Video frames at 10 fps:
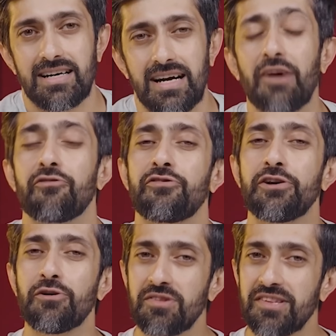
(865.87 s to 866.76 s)
A
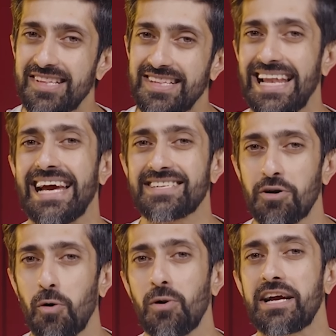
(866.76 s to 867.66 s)
few select
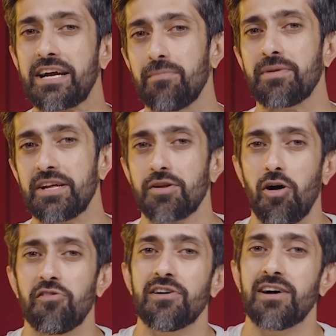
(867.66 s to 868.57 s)
holding companies
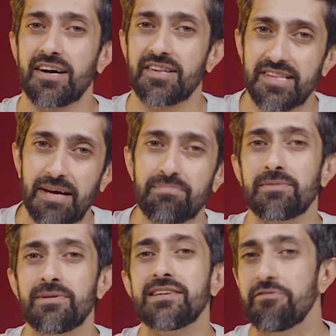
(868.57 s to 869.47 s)
offer
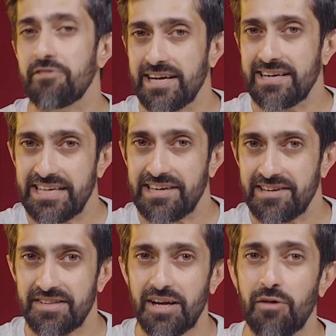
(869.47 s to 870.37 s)
acceptable dividend
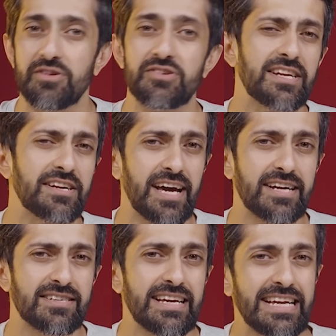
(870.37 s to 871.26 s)
yields, which can
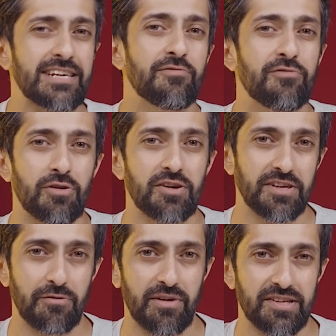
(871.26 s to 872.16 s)
attract
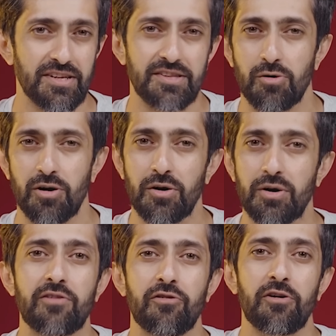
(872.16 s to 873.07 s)
income-focused investors who are
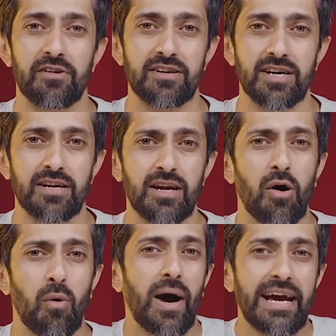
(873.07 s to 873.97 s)
looking for a return
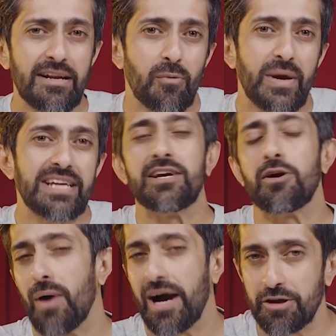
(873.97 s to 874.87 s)
while
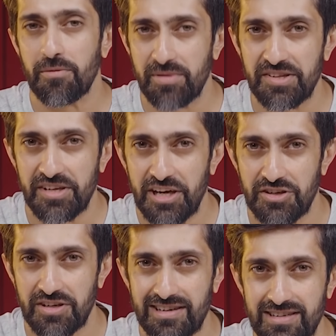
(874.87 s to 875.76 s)
waiting value
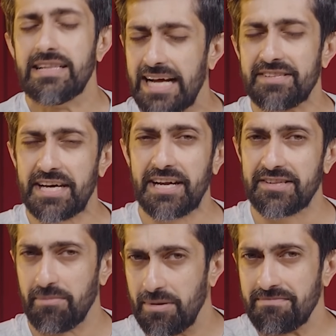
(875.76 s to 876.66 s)
appreciation. Let's take an
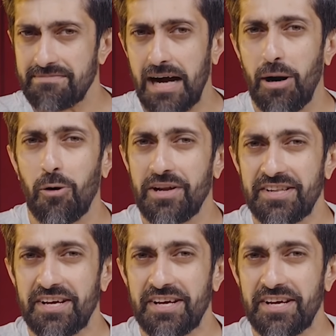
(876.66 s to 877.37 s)
example. Kama Holdings